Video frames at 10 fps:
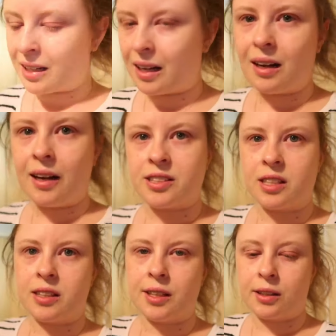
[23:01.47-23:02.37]
cat has a
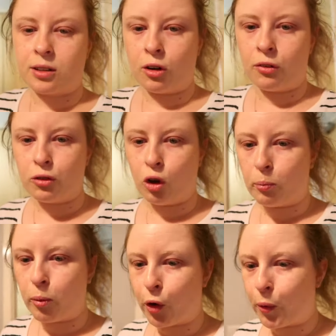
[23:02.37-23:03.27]
thing of
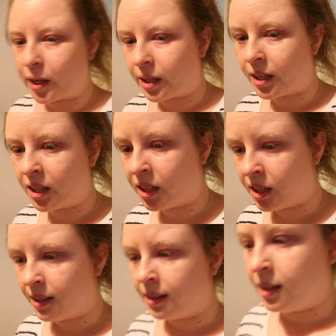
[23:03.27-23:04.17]
not pooing
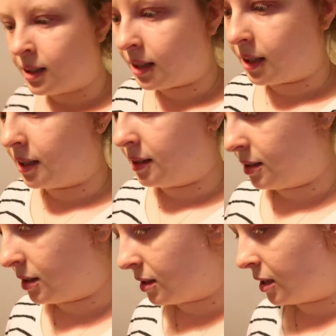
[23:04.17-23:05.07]

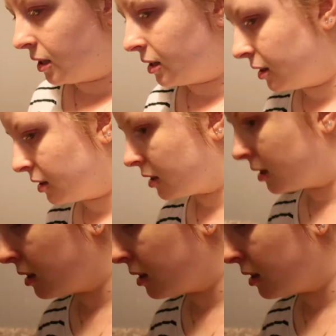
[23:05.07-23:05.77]
in the